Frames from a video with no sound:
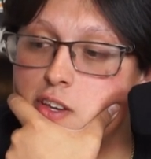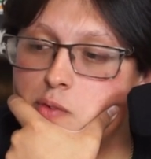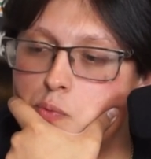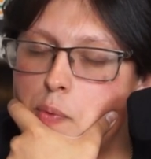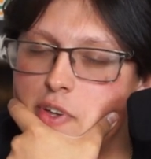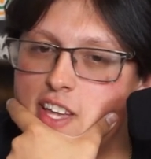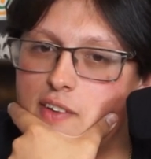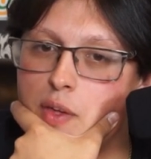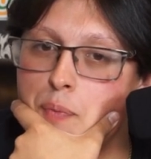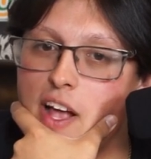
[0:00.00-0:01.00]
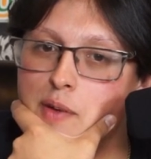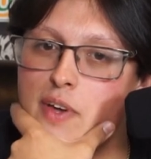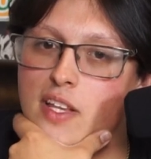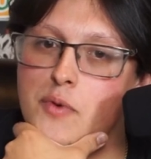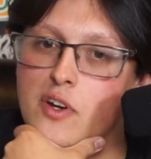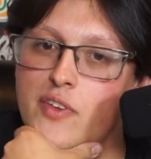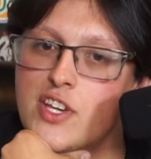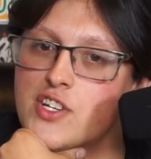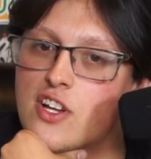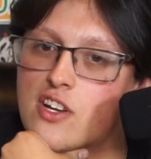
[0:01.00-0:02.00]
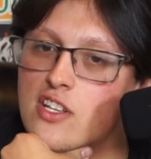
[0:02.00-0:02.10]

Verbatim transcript: Remember, he used to have like Machiavelli motivation on all